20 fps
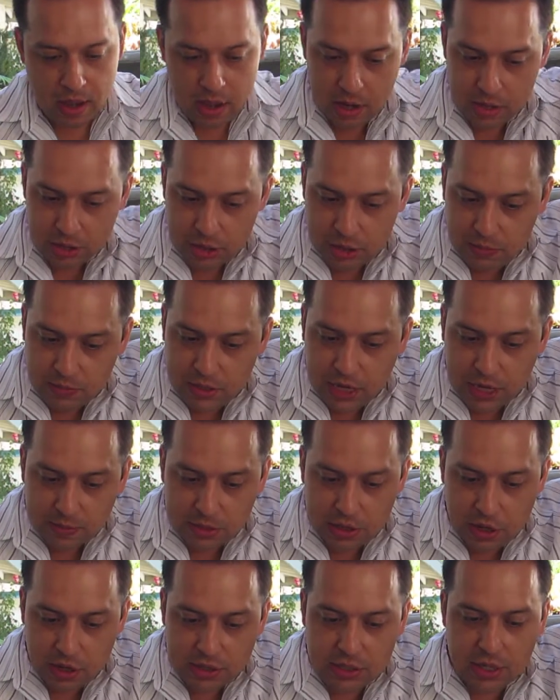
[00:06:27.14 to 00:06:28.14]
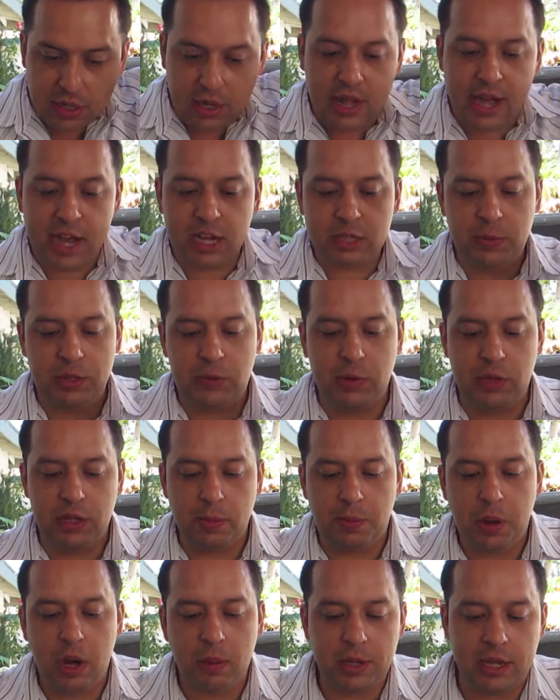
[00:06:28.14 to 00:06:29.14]
Sometimes there is a clash between
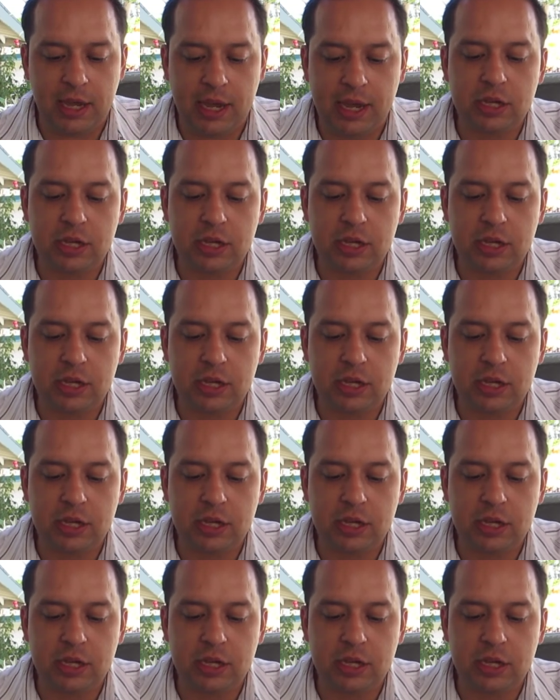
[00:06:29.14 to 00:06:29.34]
the public